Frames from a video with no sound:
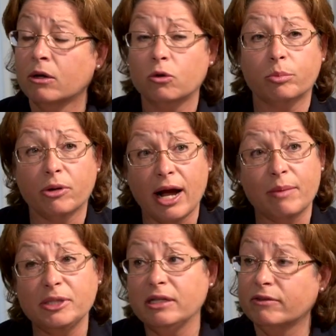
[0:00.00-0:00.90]
or
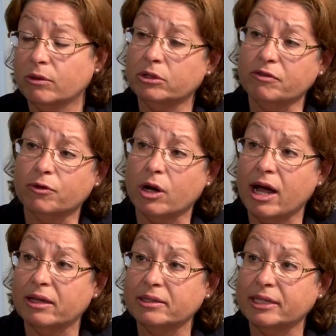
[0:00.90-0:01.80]
perhaps even only for
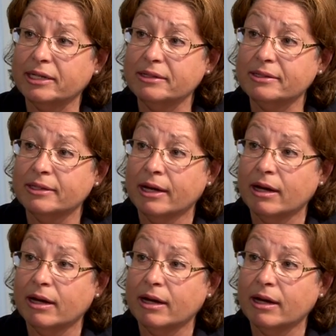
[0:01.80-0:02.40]
holidays,